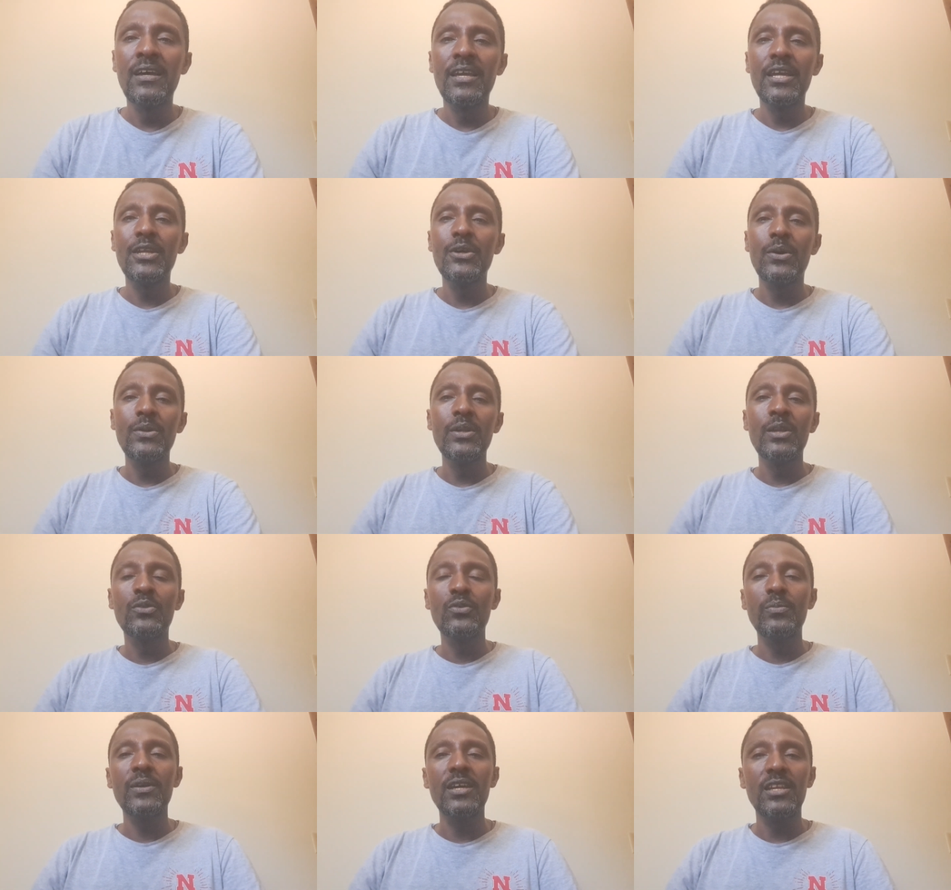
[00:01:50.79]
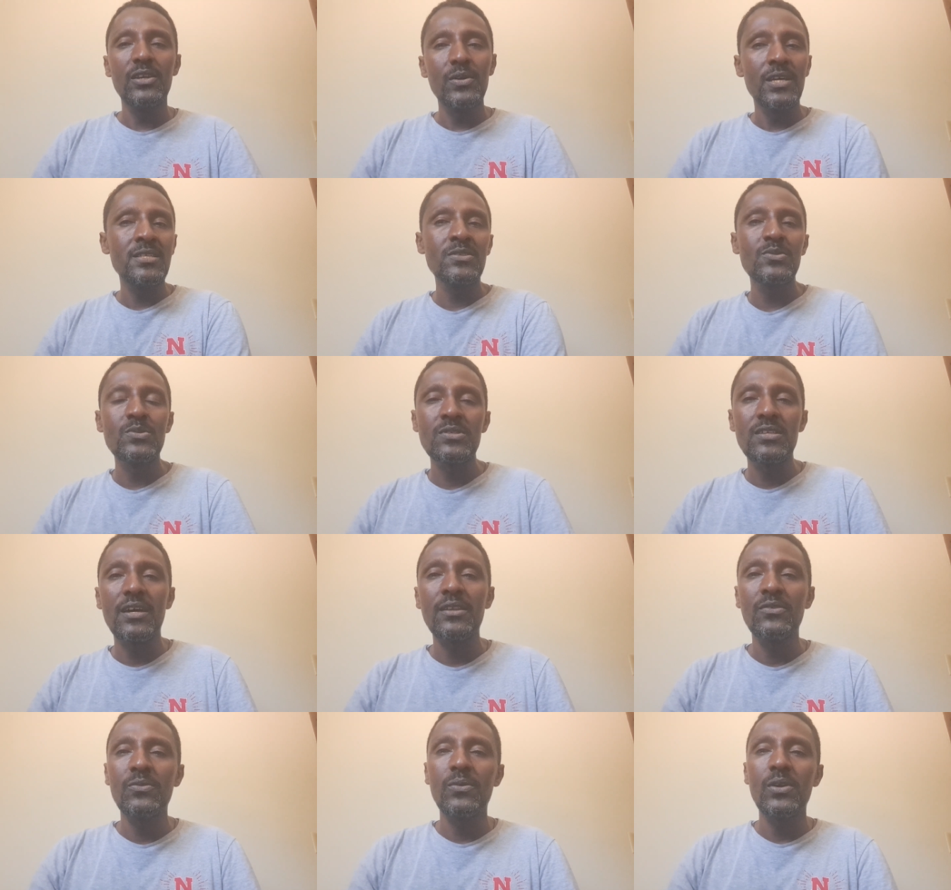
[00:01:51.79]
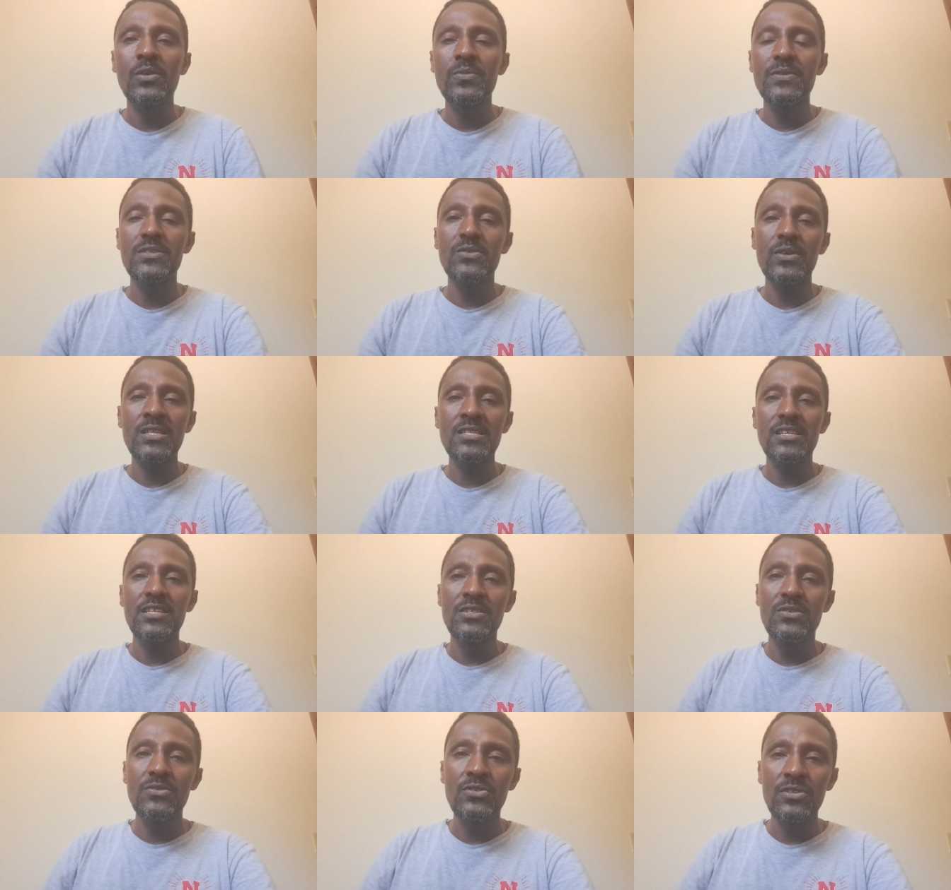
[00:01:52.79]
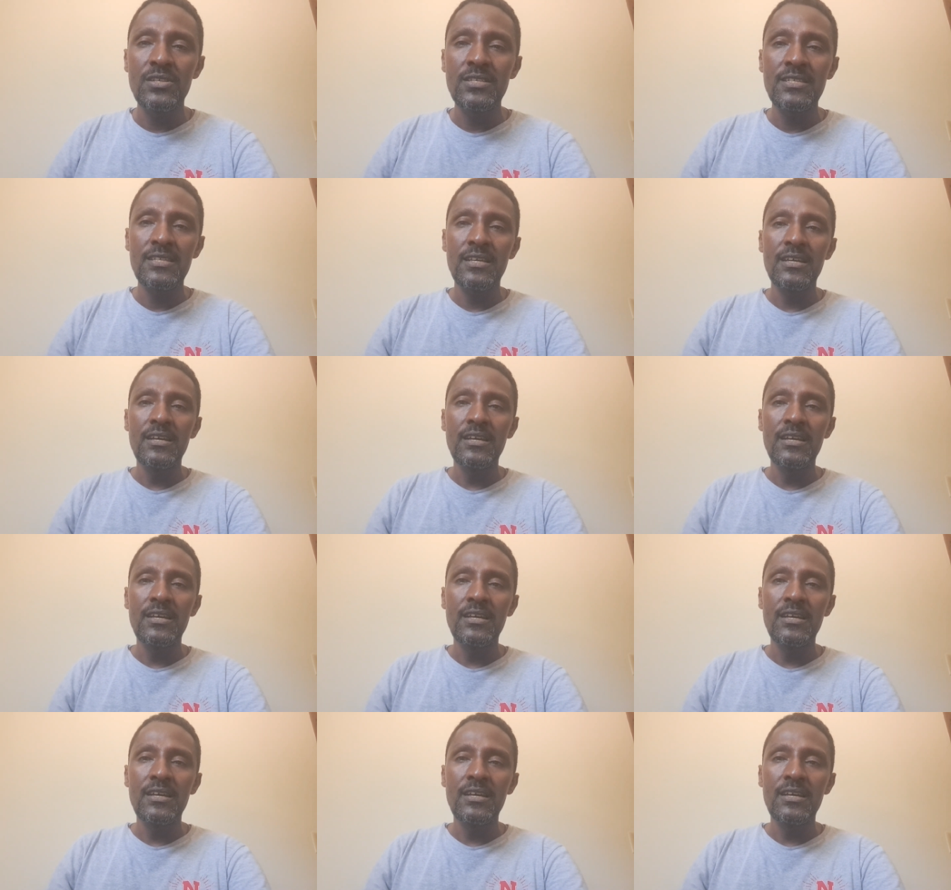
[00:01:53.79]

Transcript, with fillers: You don't need to be in US to start to work with US institutions.